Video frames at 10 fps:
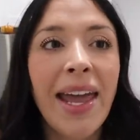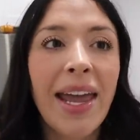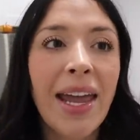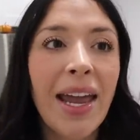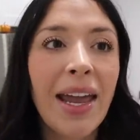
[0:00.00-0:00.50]

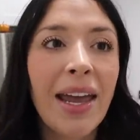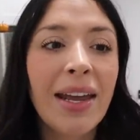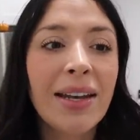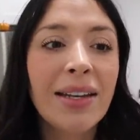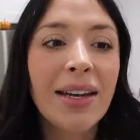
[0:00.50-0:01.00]

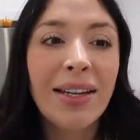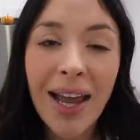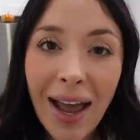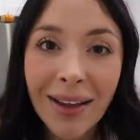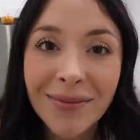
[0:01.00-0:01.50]
And
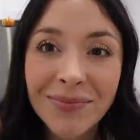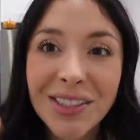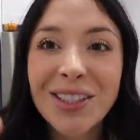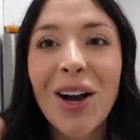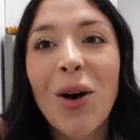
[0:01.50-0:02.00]
yeah,
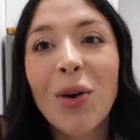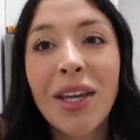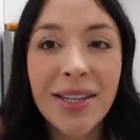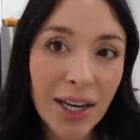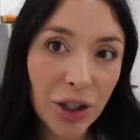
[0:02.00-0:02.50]
so
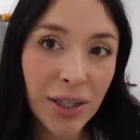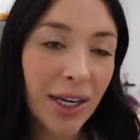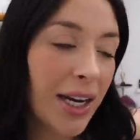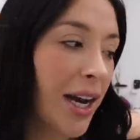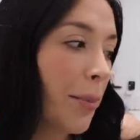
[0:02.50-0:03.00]
he's actually
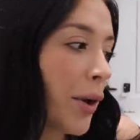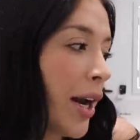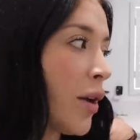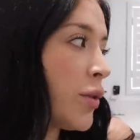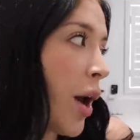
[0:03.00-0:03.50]
taking a nap right
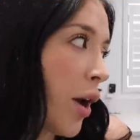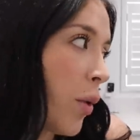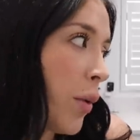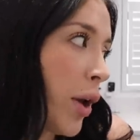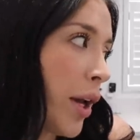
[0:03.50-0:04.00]
now, so I don't
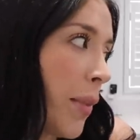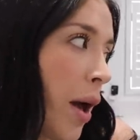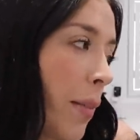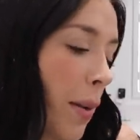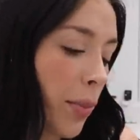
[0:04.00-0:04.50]
want to wake him
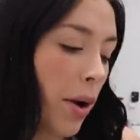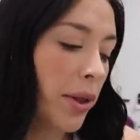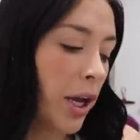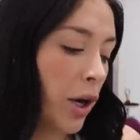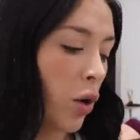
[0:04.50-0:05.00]
up. I'm
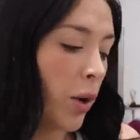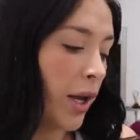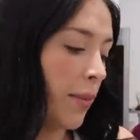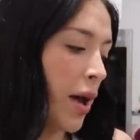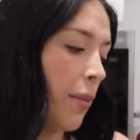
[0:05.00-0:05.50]
probably going to go
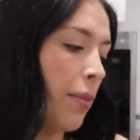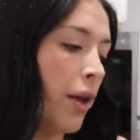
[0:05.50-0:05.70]
wake him up,